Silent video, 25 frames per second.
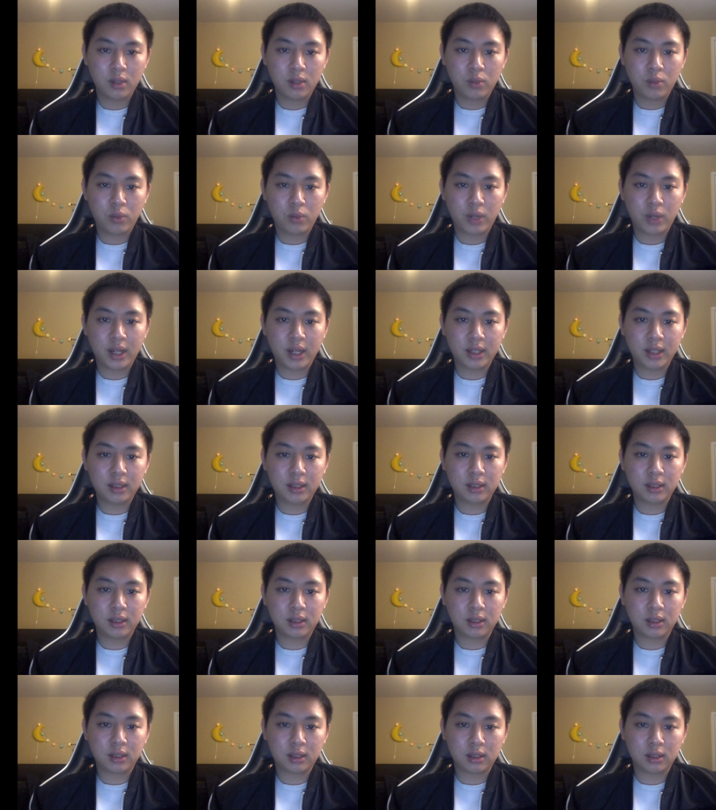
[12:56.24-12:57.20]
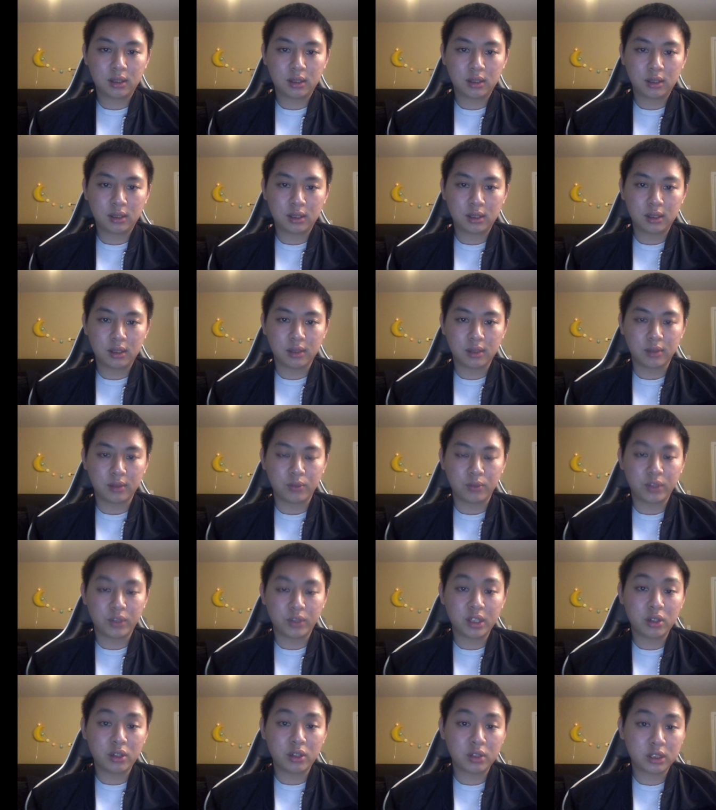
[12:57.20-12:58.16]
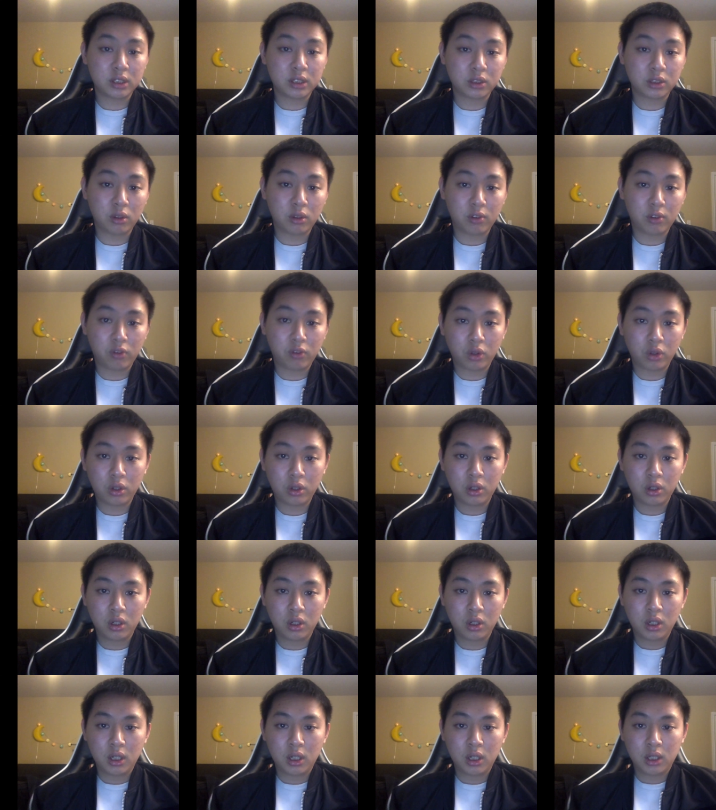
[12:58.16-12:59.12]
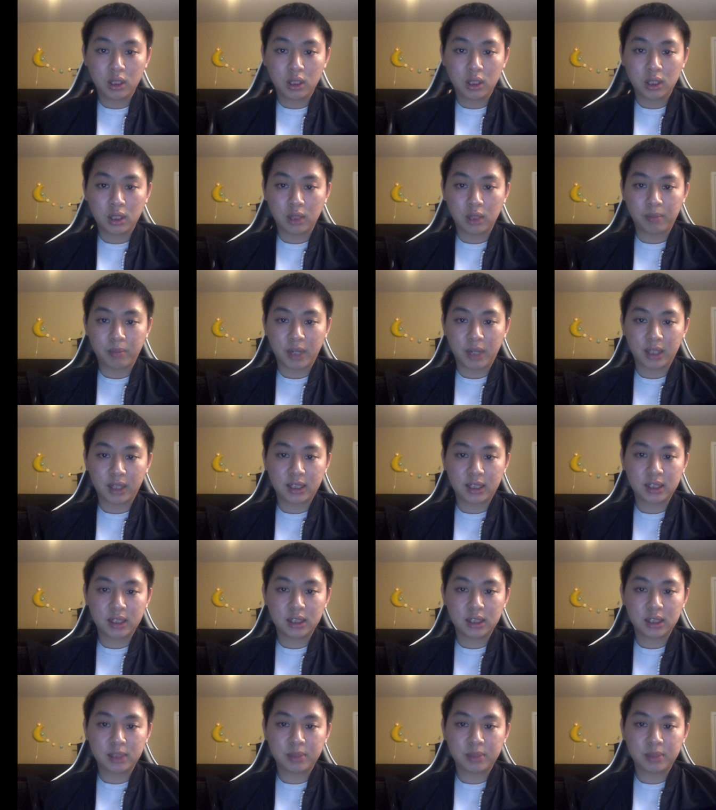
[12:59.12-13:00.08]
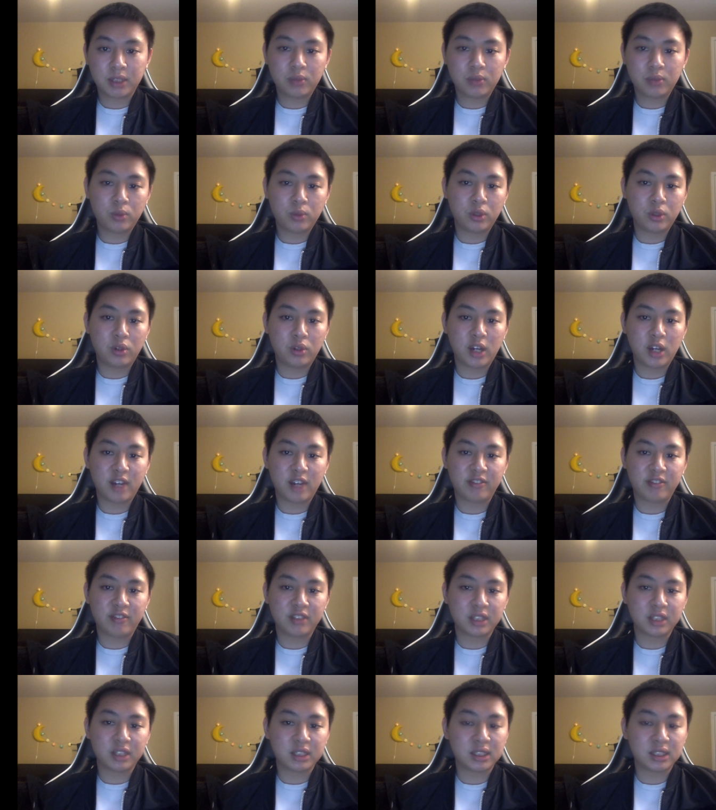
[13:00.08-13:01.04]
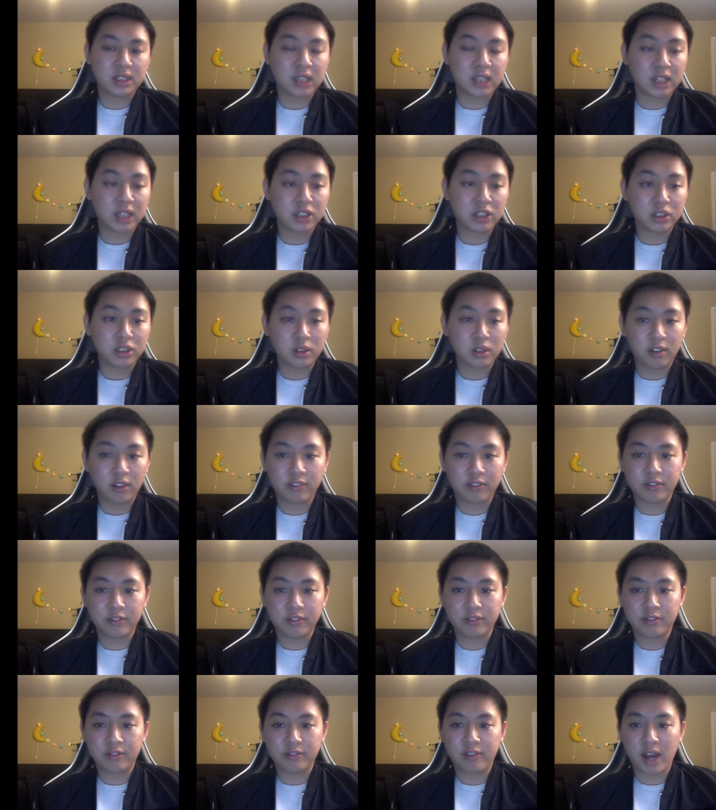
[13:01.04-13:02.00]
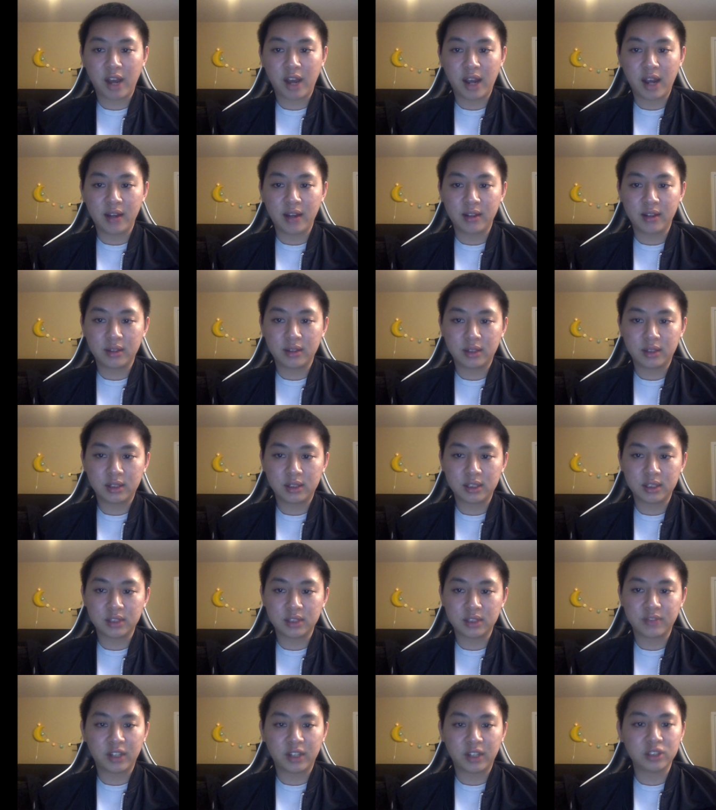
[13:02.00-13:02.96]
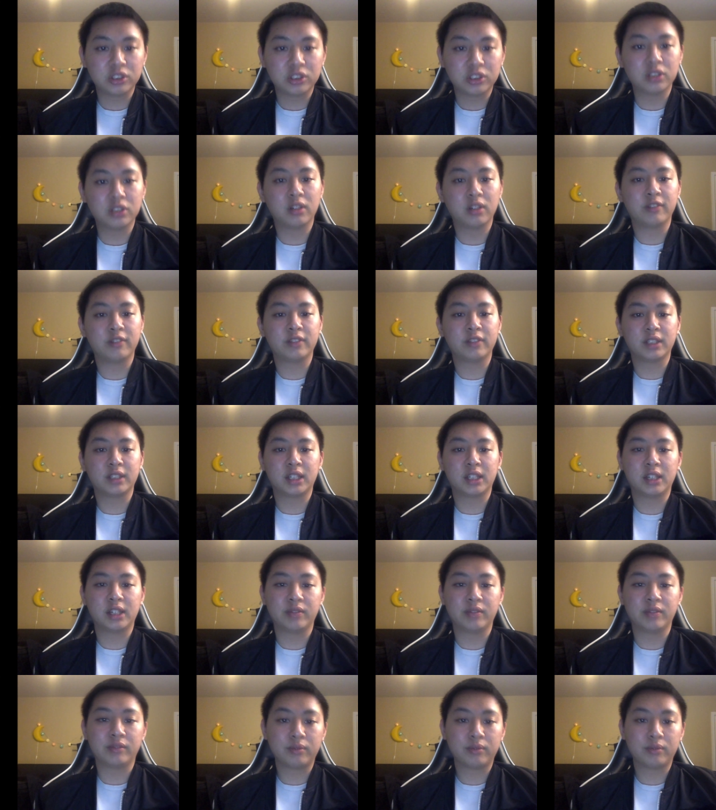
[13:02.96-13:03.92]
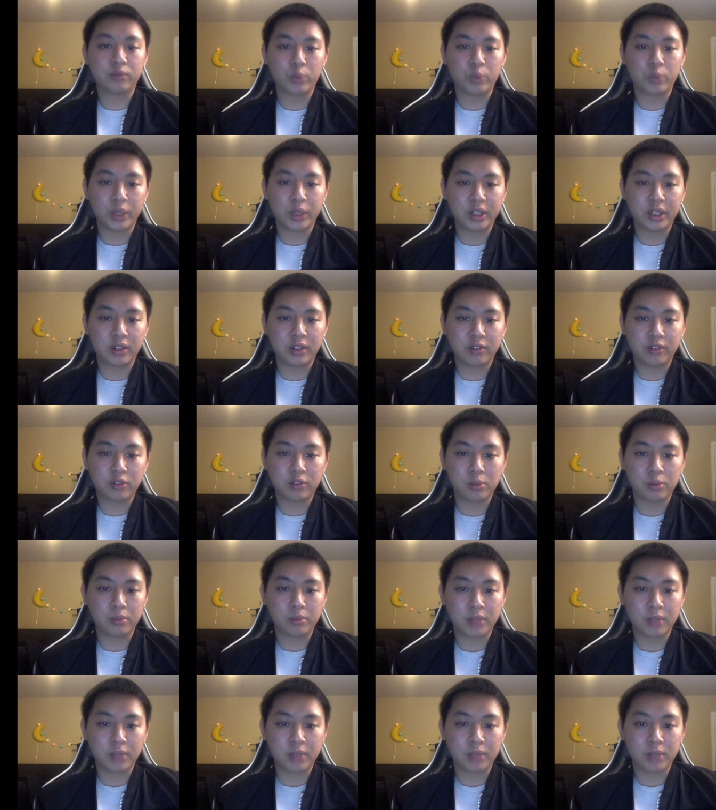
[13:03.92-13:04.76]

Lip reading: When the video is over, the participant will have a discussion of 5 dysfunction of a team video from